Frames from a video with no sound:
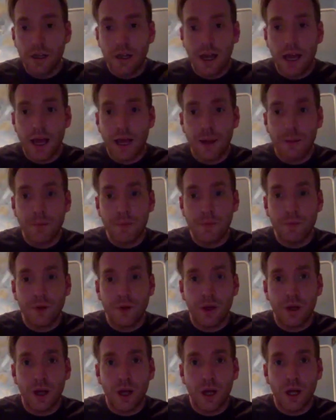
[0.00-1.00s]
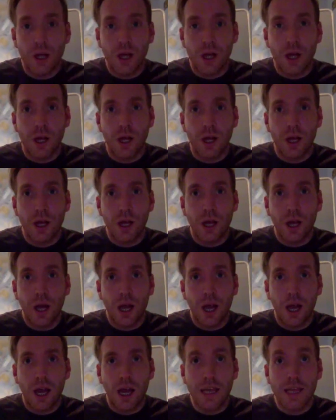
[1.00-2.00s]
I
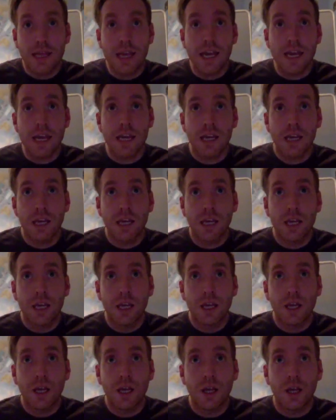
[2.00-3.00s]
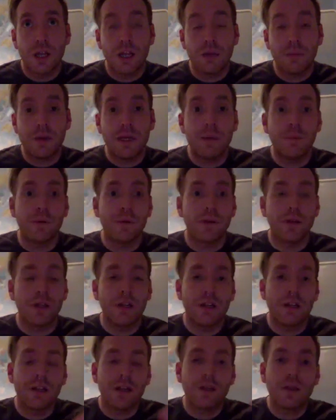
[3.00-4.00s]
think the people,
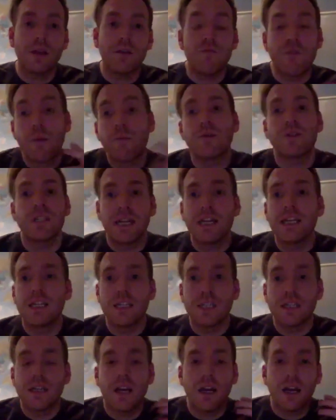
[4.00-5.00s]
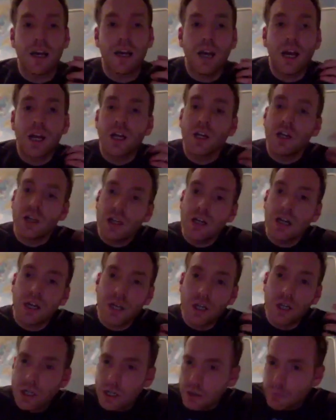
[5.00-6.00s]
it represented a
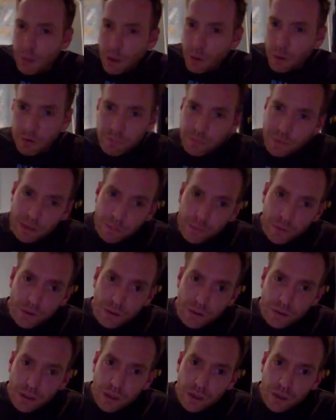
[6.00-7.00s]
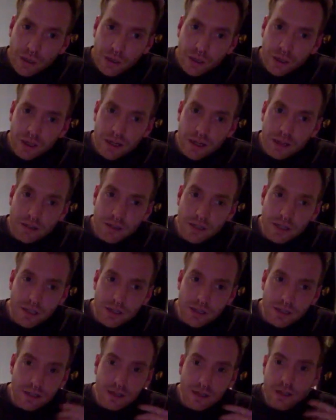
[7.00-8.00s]
good amount of people, and
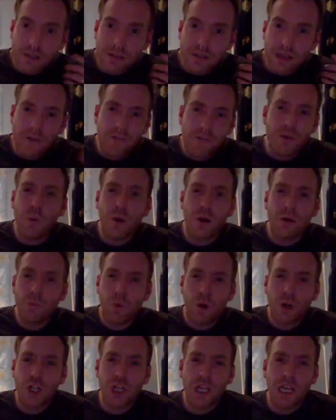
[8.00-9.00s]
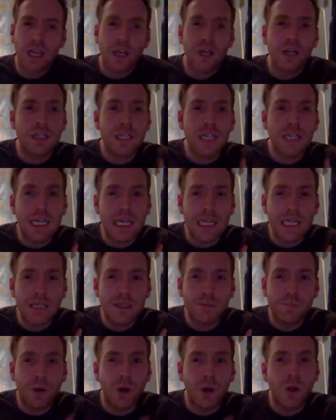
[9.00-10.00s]
there's everyone watching it could at
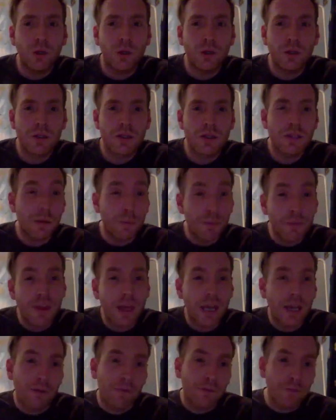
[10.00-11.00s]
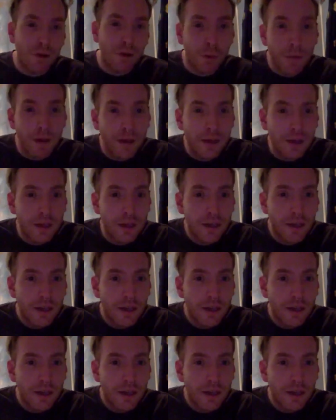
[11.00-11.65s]
least pull something from it.